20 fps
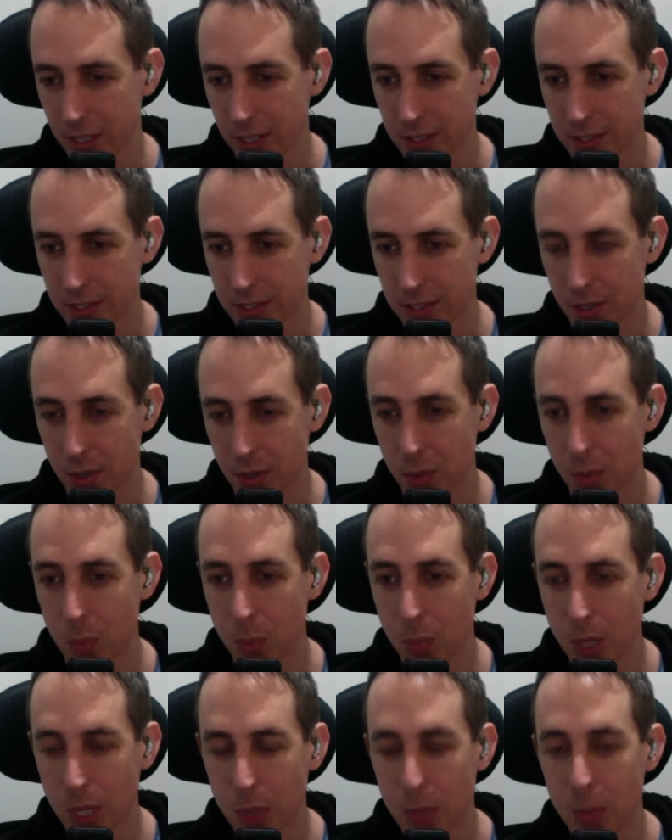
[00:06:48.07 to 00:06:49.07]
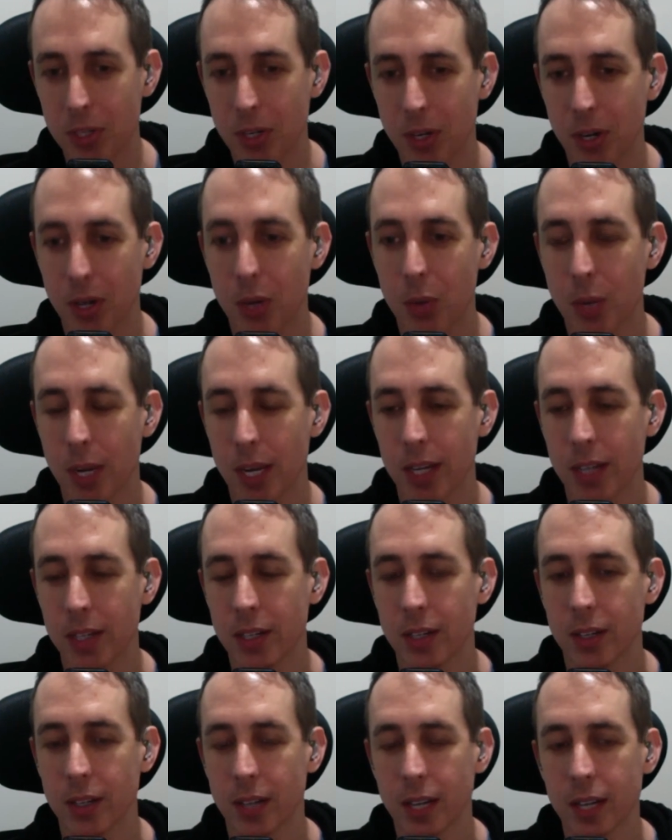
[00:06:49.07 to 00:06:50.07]
And so we would go away and
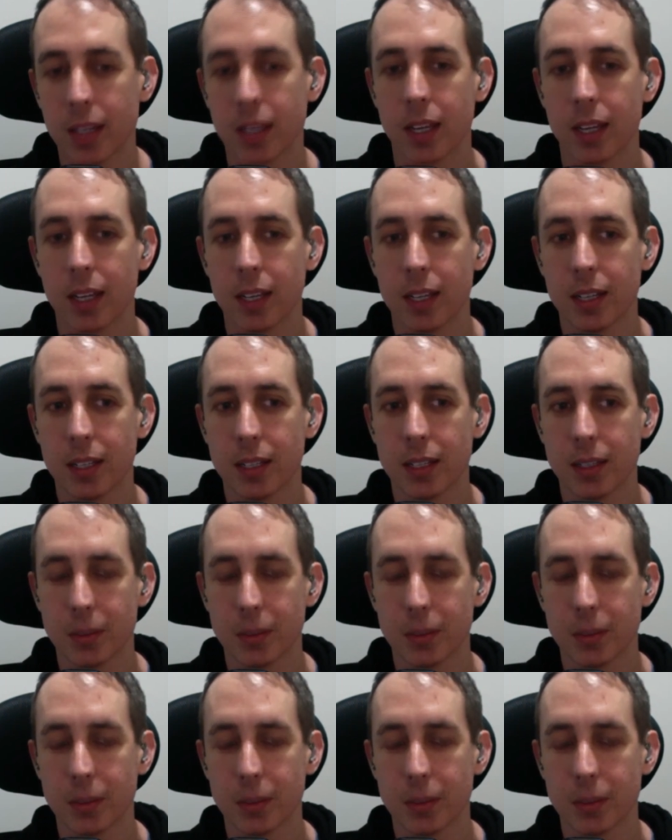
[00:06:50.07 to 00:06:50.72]
go, okay,